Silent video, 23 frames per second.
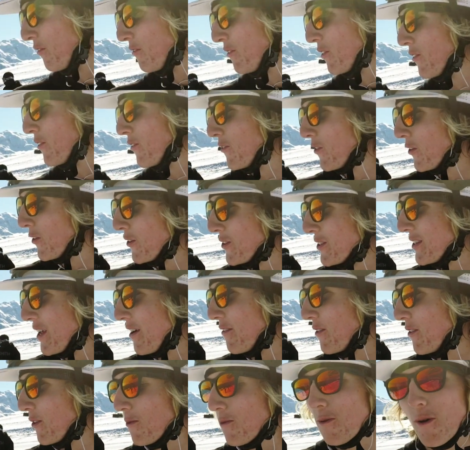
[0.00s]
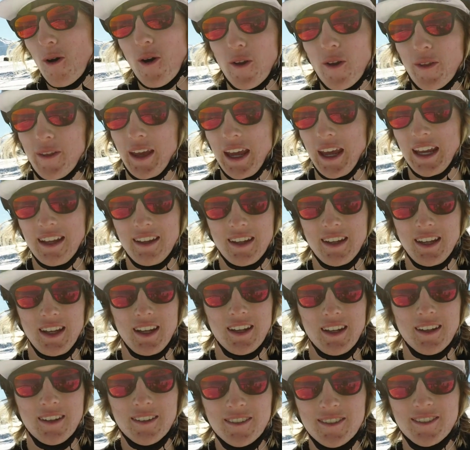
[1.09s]
for the first ever quad 18.
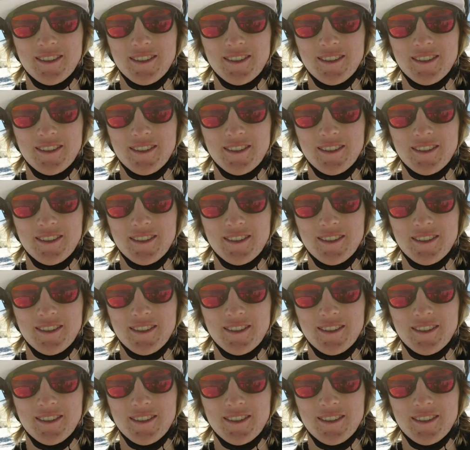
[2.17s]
